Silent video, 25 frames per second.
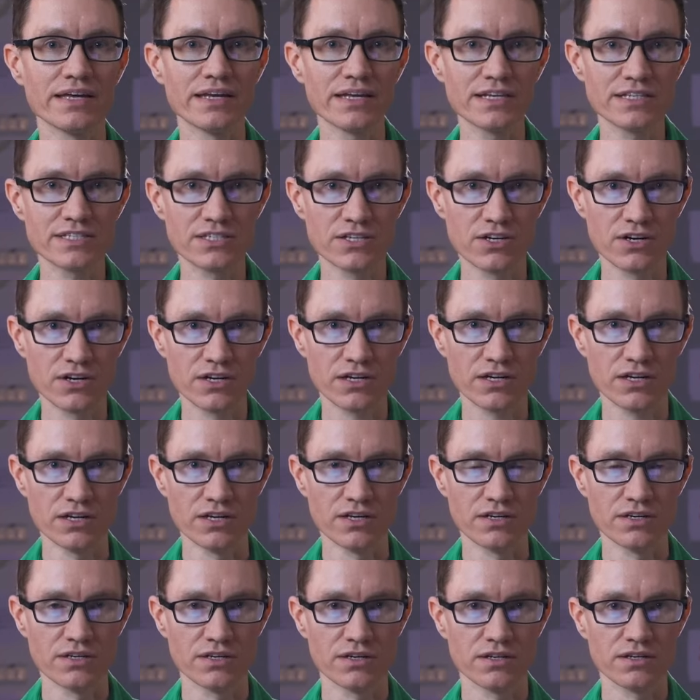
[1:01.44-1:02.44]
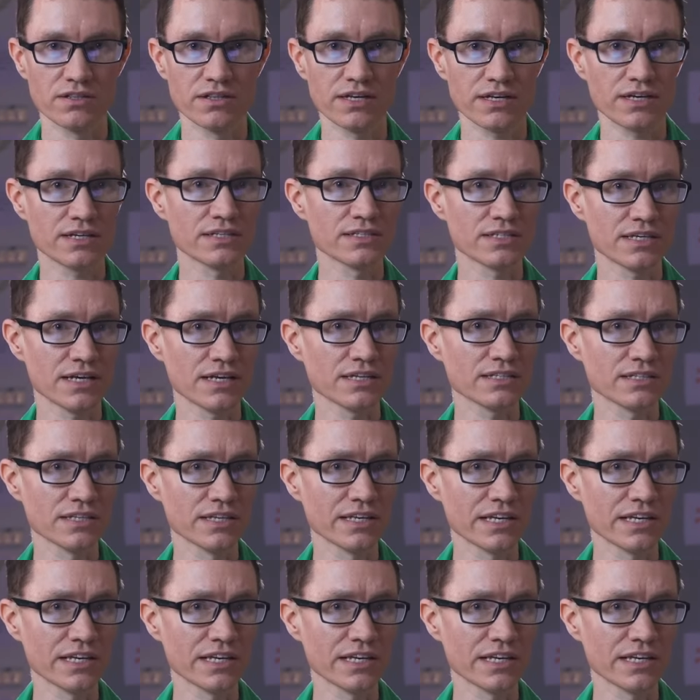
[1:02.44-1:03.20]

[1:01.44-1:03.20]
any circuit that contains